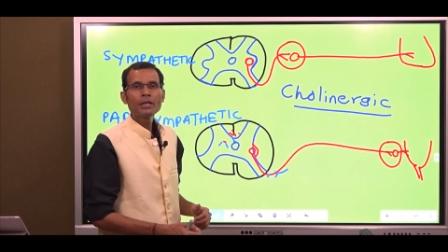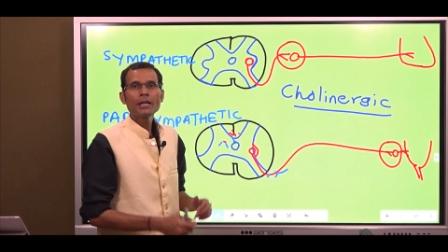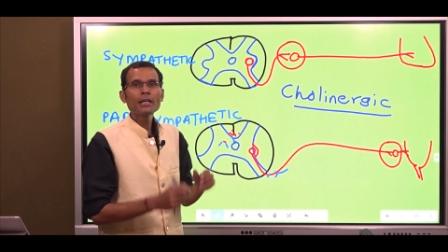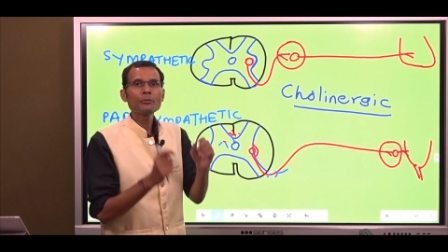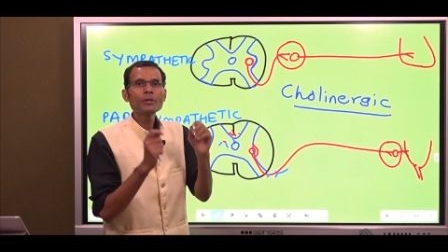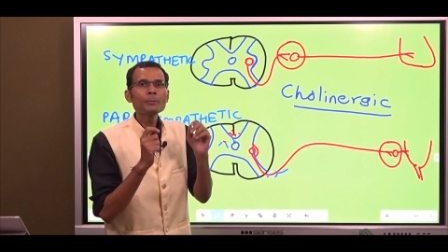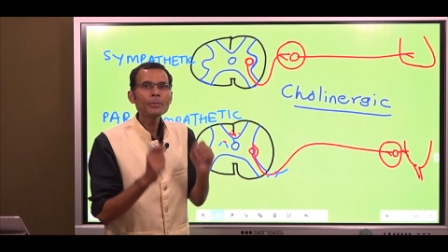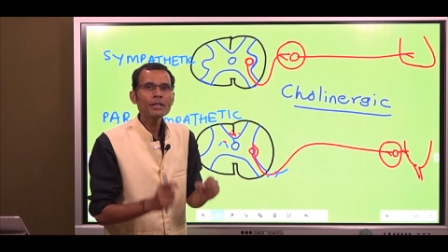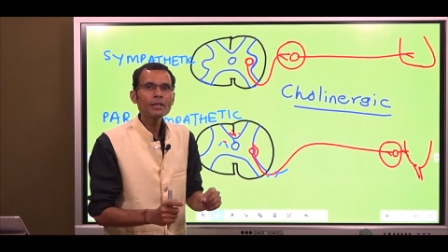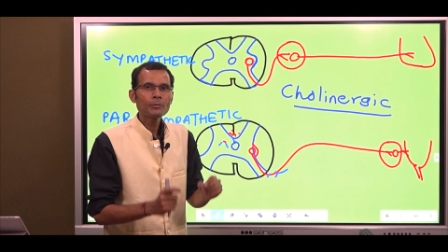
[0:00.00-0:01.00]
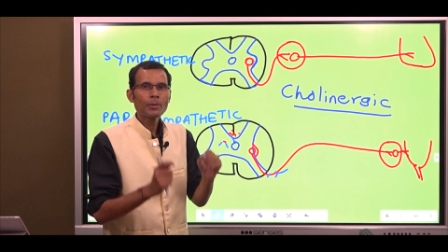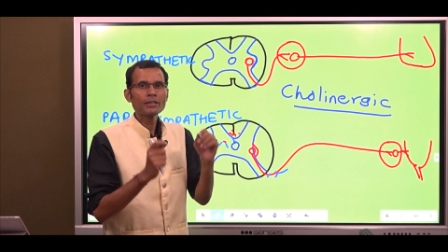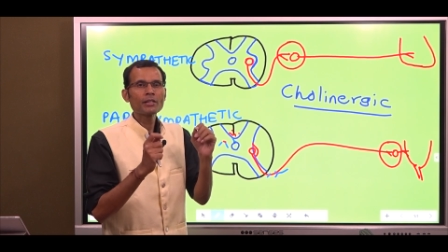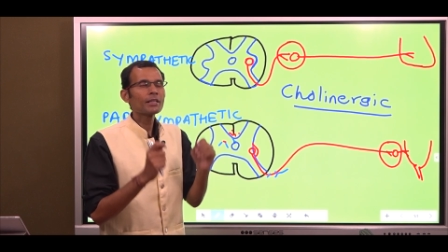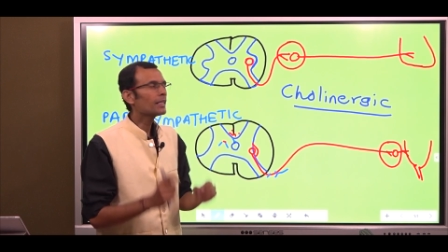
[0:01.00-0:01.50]
It will be by
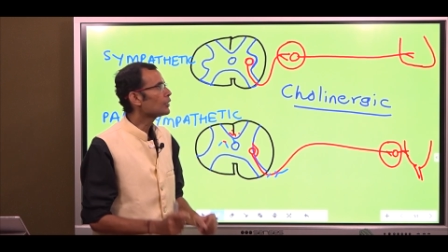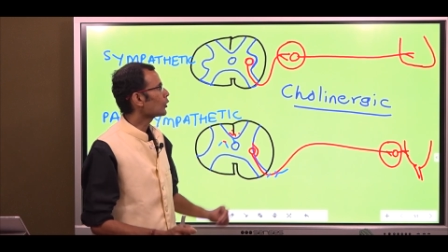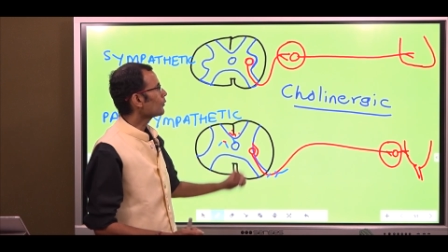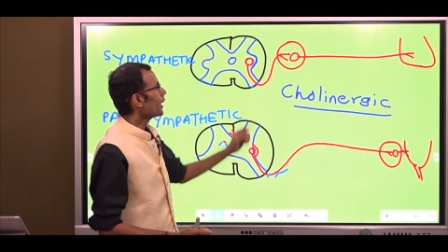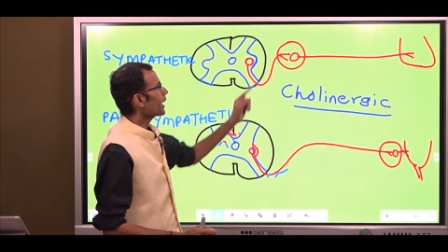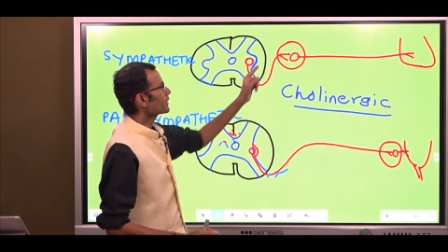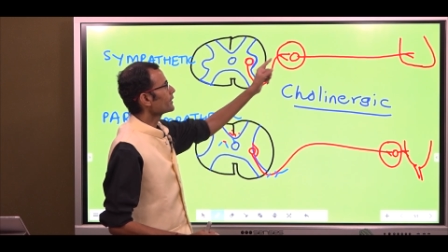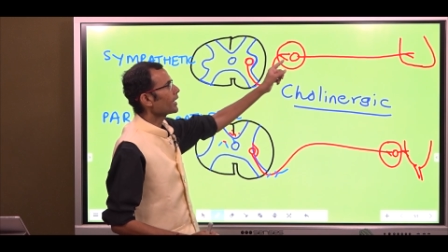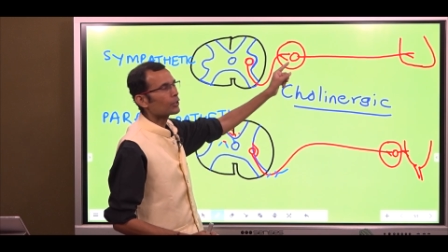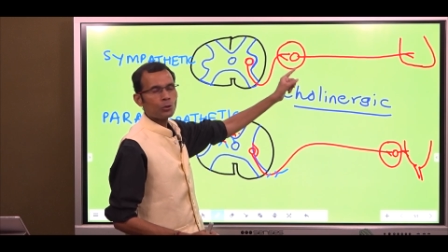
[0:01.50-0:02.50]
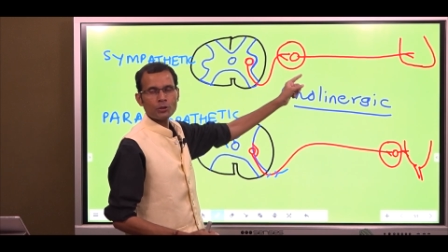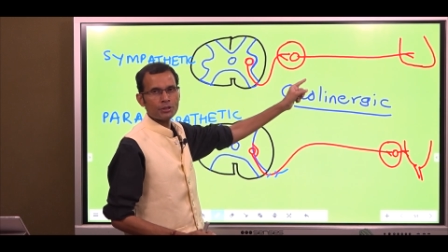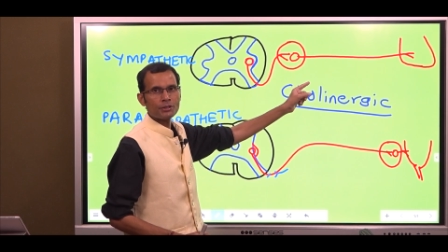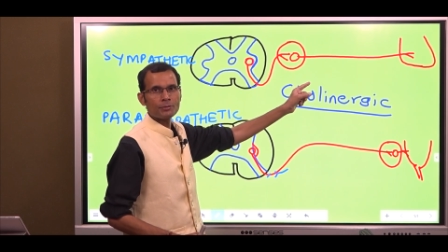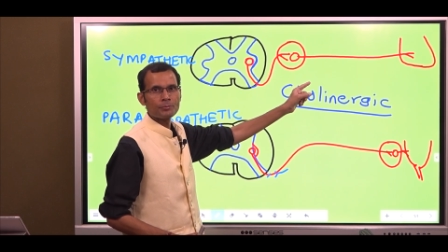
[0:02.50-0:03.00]
the release of
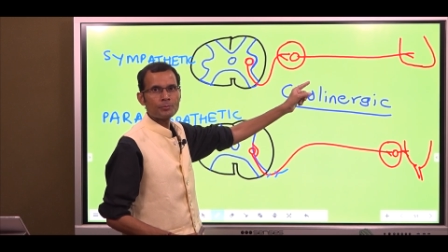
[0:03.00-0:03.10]
acetylcholine.